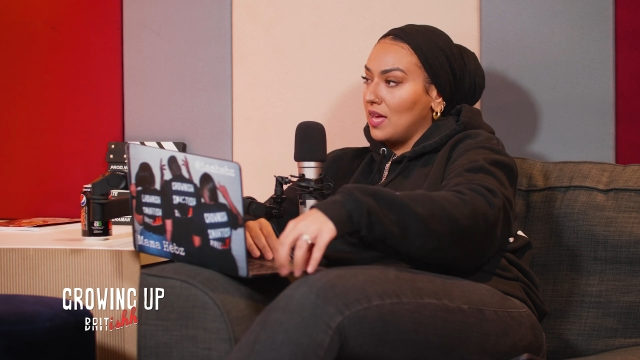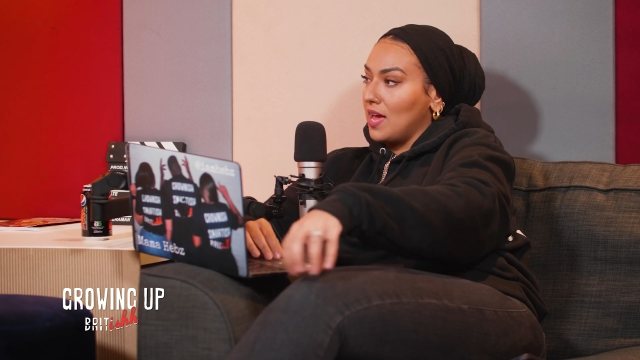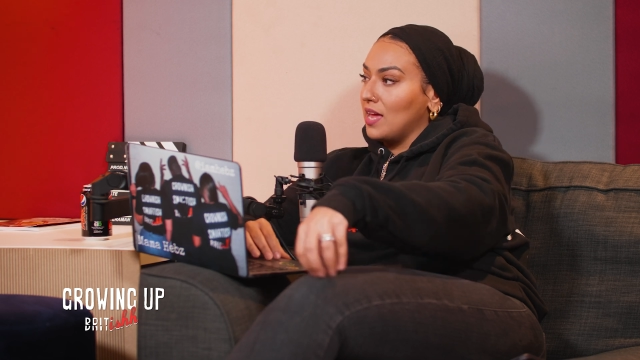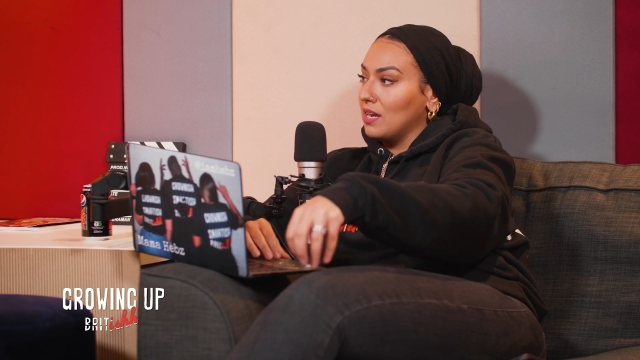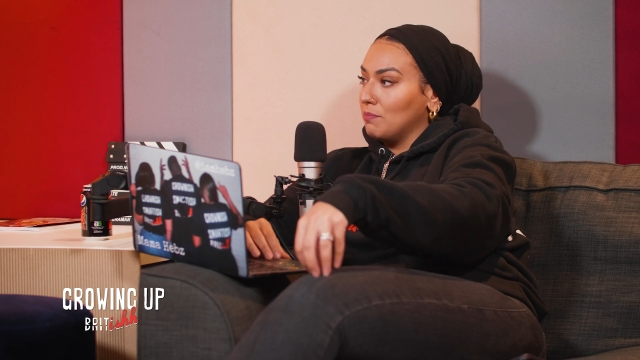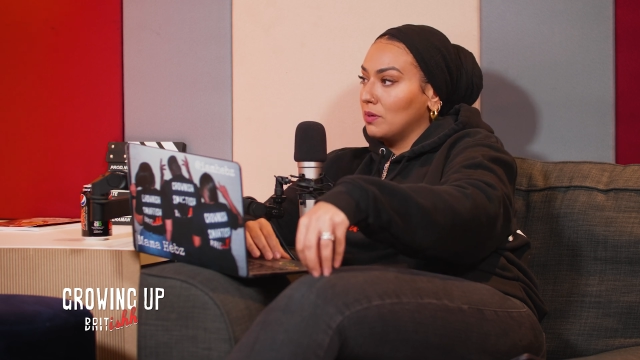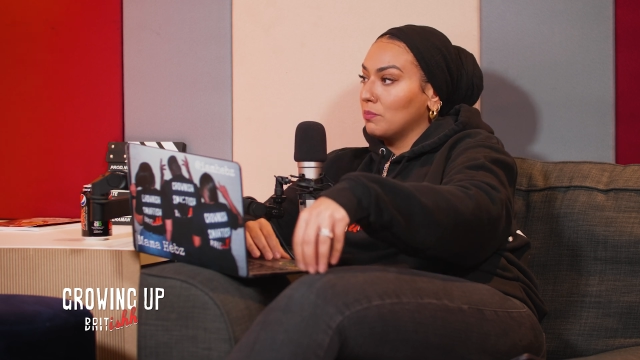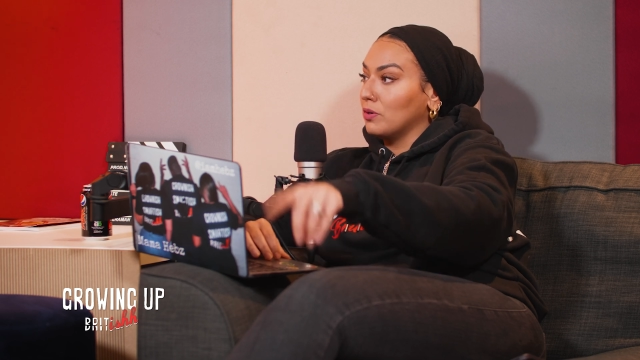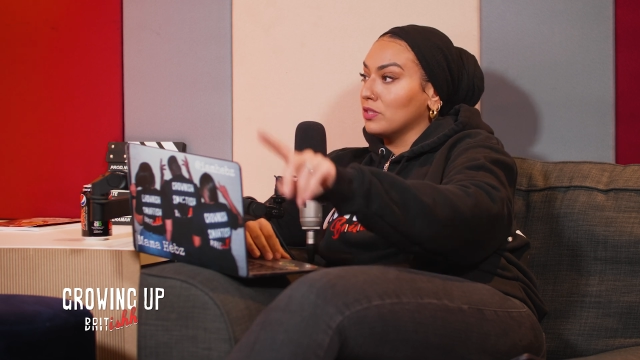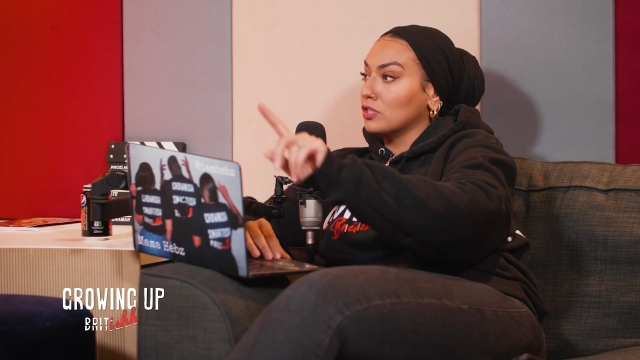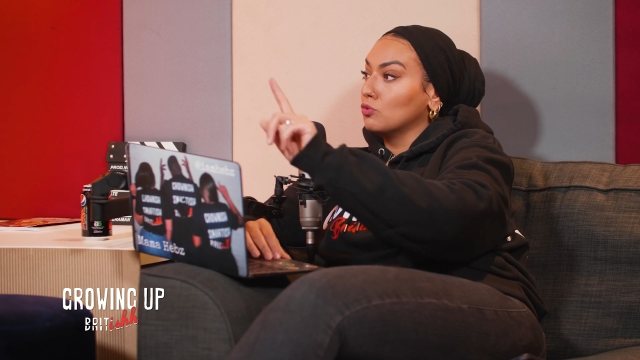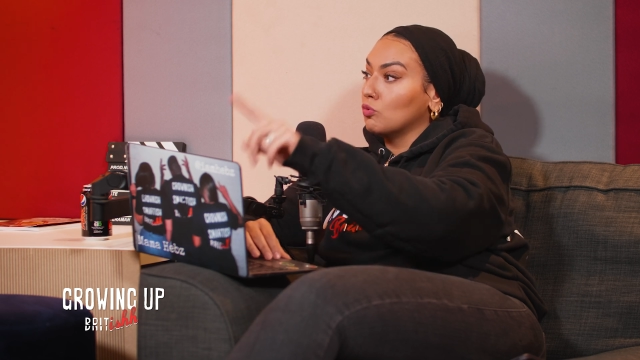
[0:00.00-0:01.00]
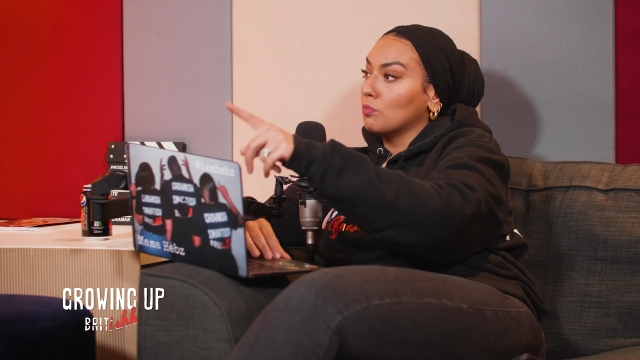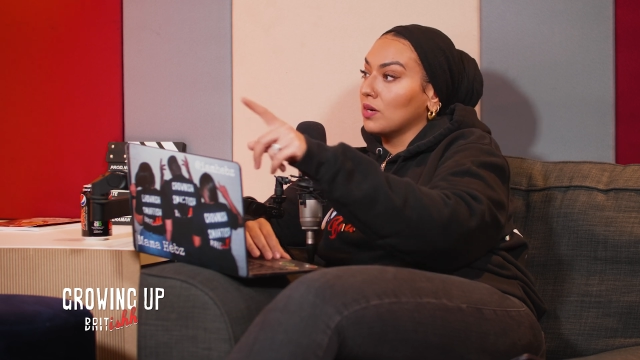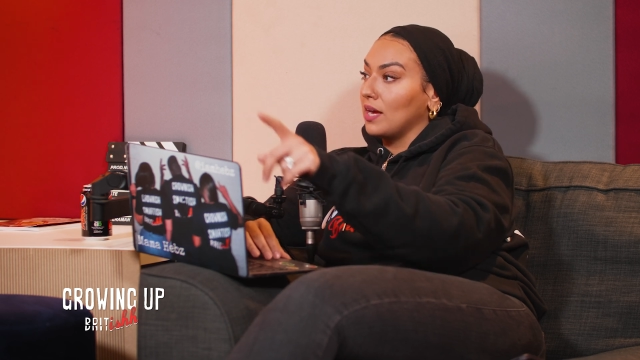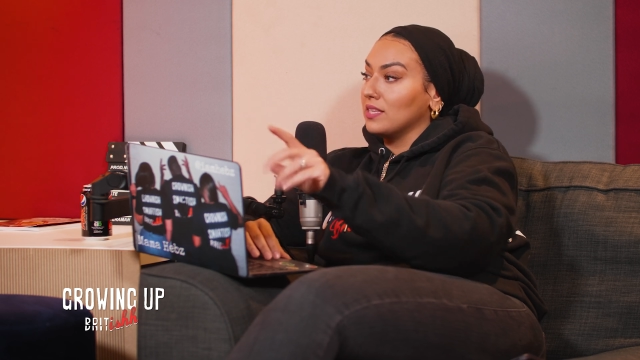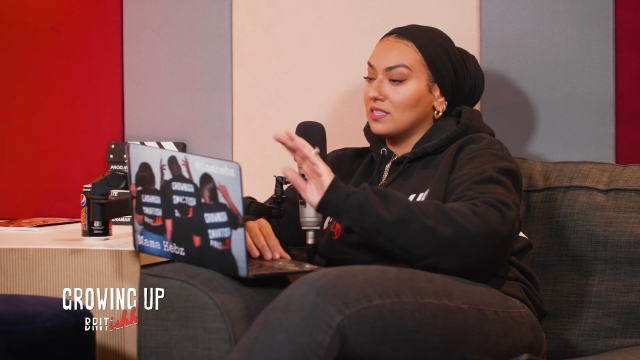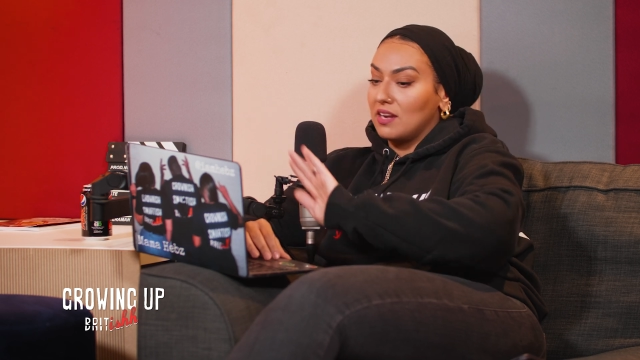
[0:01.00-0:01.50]
their element because it's
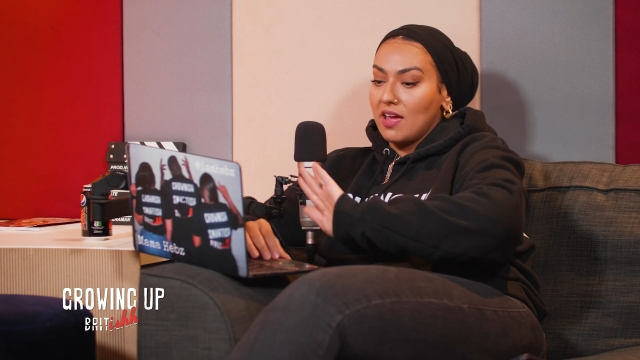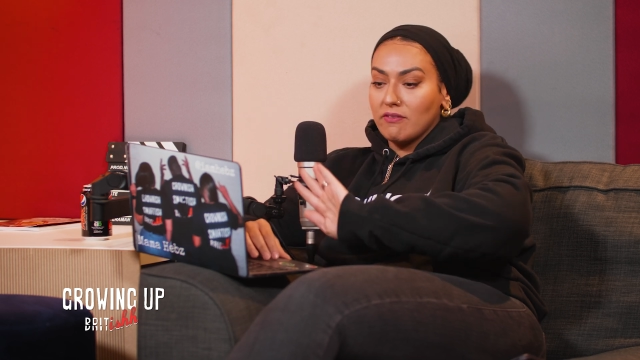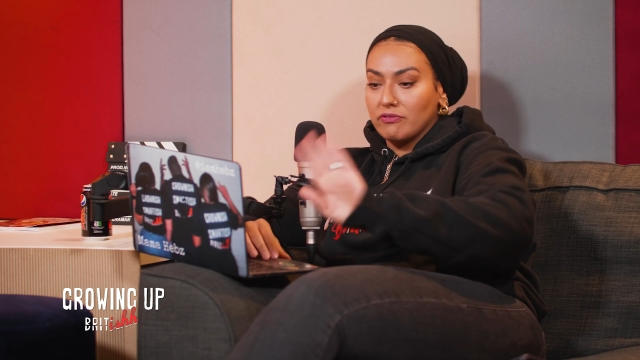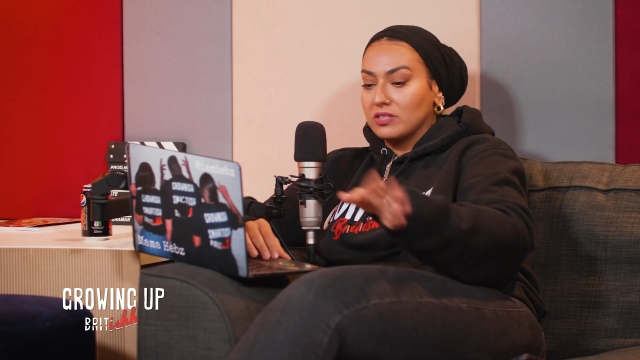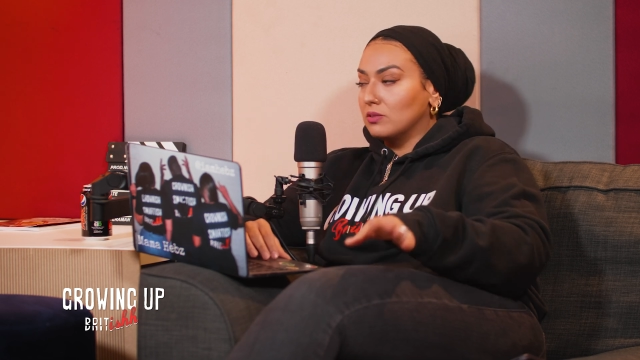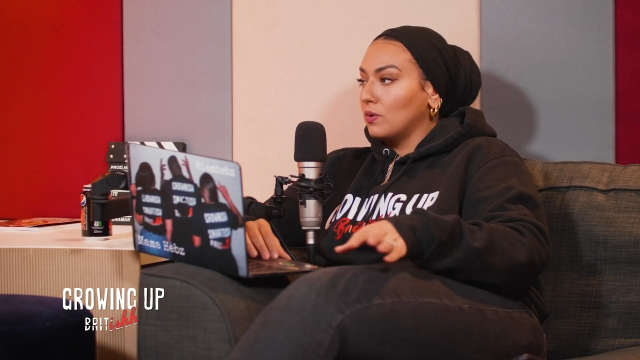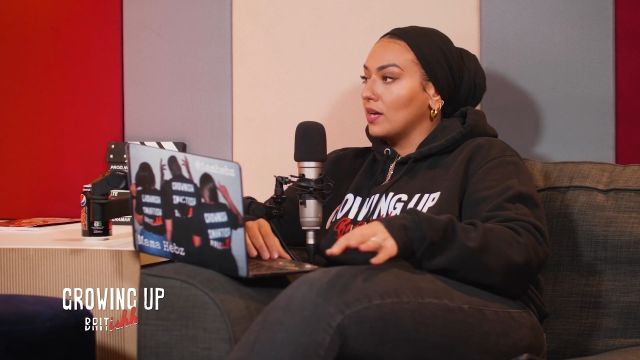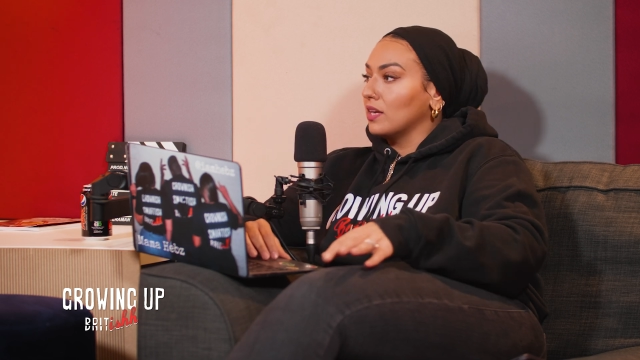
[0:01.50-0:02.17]
normalized in every single